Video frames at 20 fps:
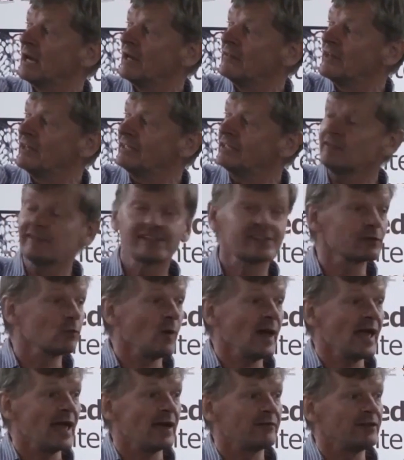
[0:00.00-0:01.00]
and the little
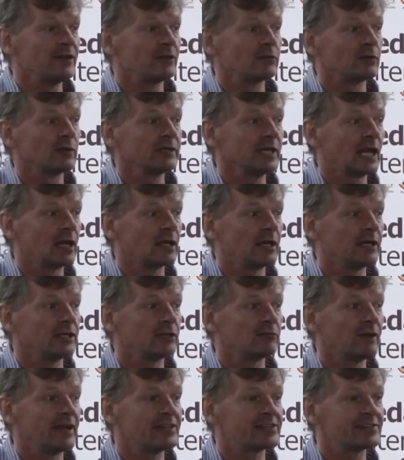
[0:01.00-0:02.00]
square in
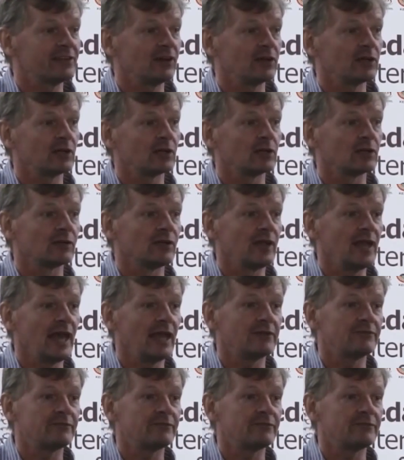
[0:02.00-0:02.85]
the red circle on the